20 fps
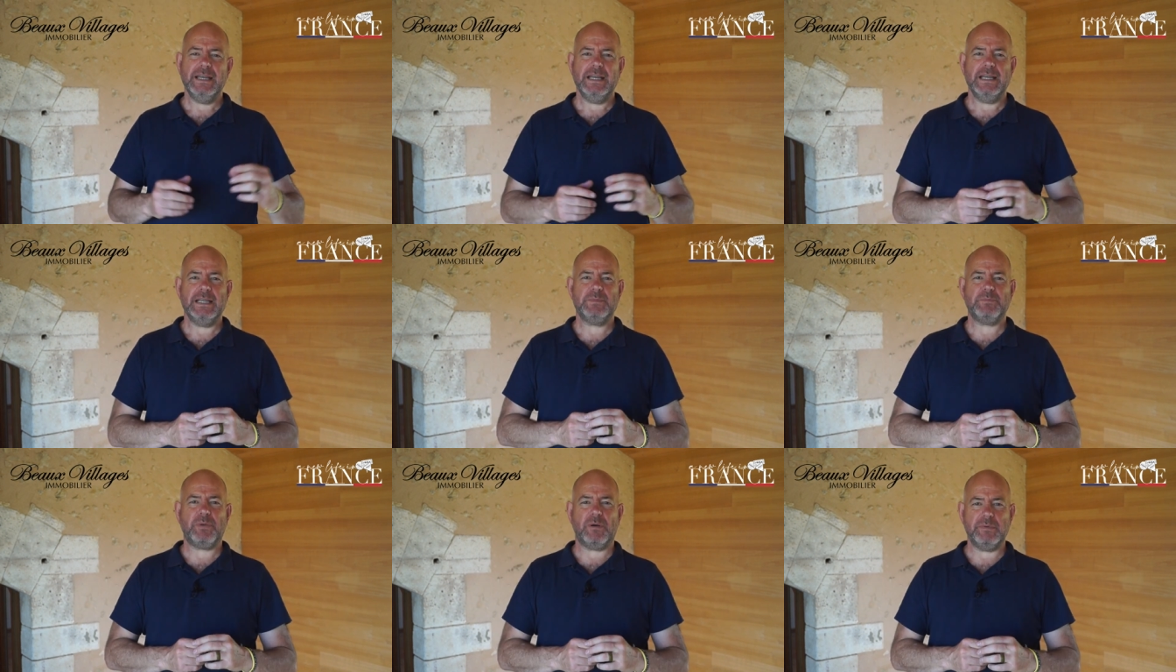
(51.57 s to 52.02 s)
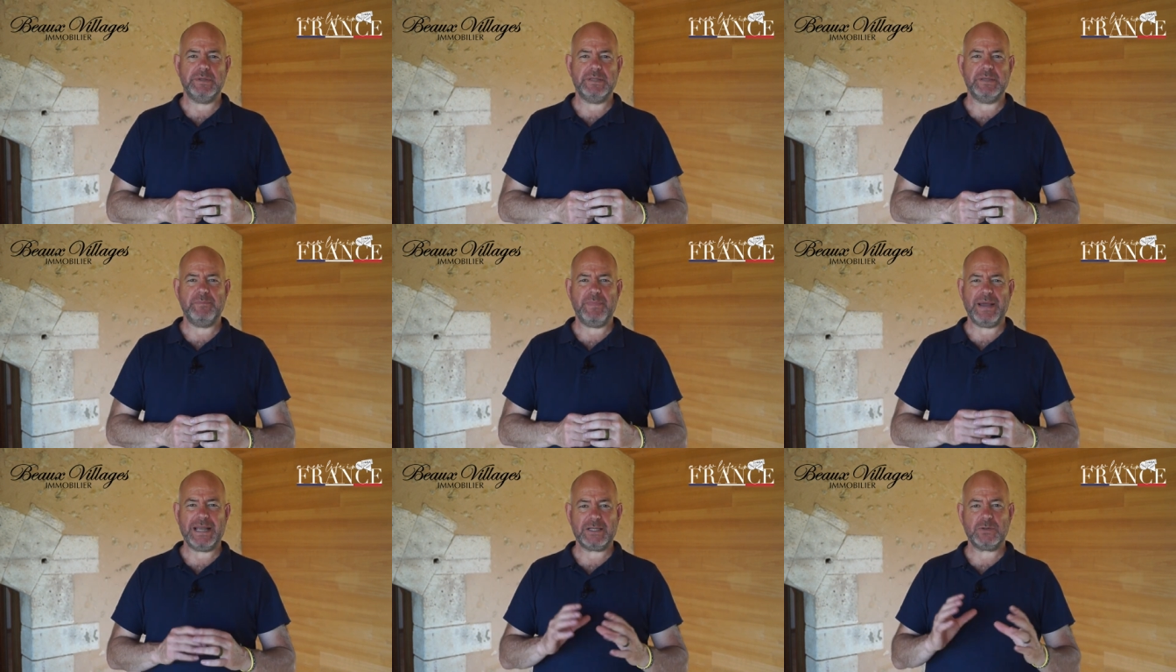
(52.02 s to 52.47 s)
is probably the
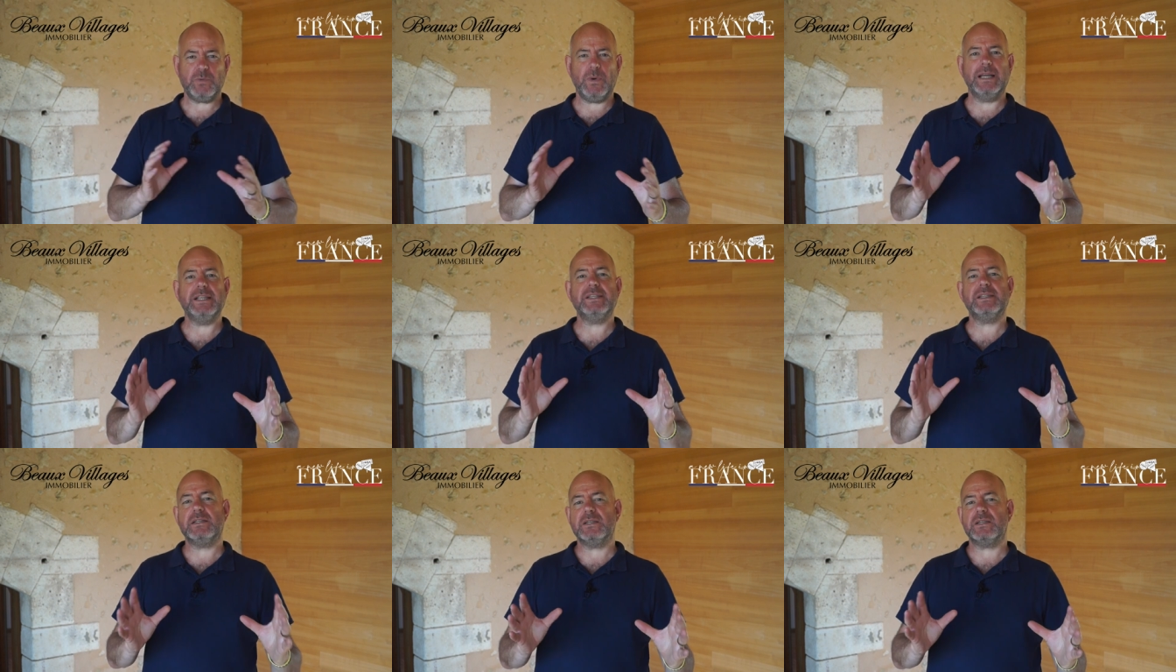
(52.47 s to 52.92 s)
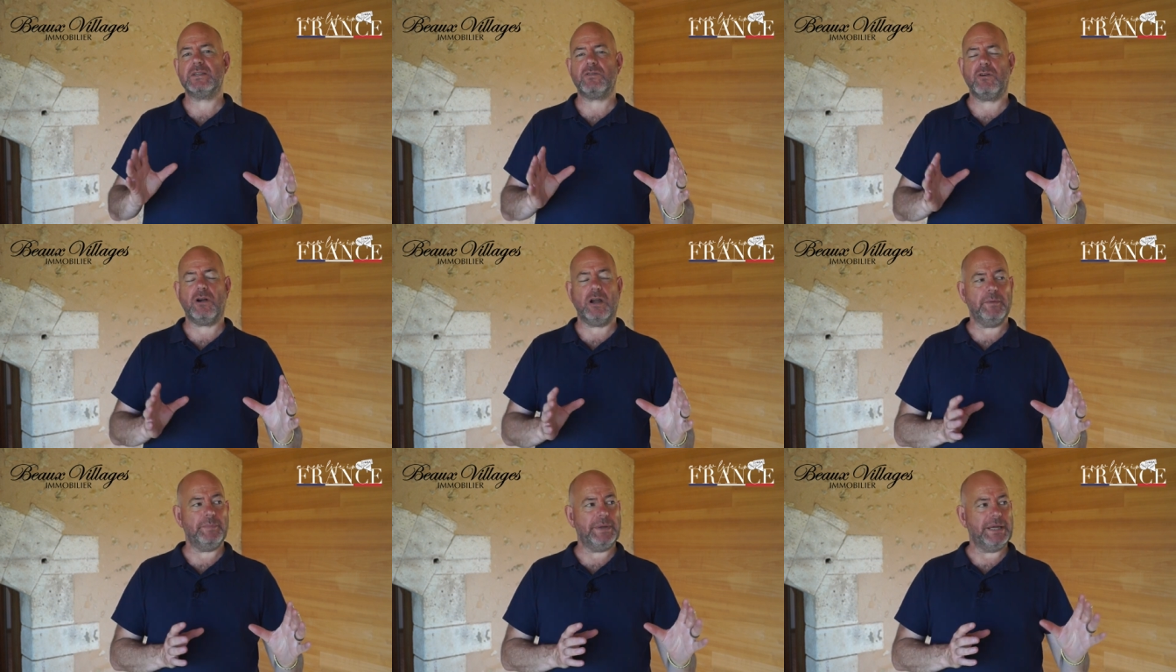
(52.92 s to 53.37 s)
best way to
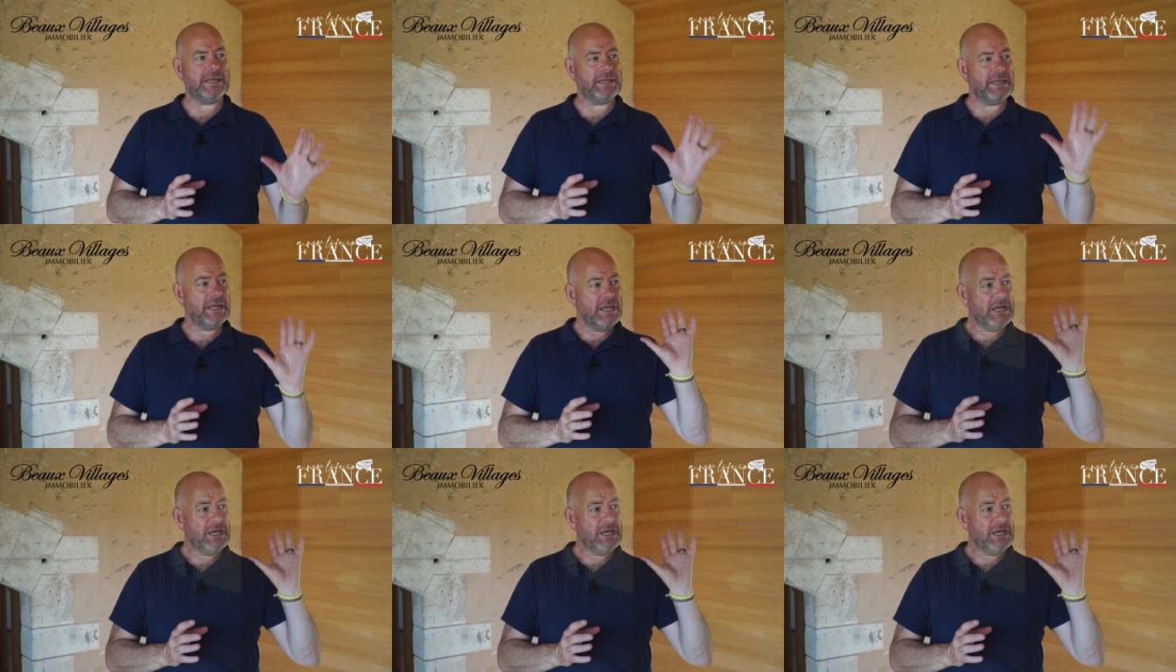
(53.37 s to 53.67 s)
describe it.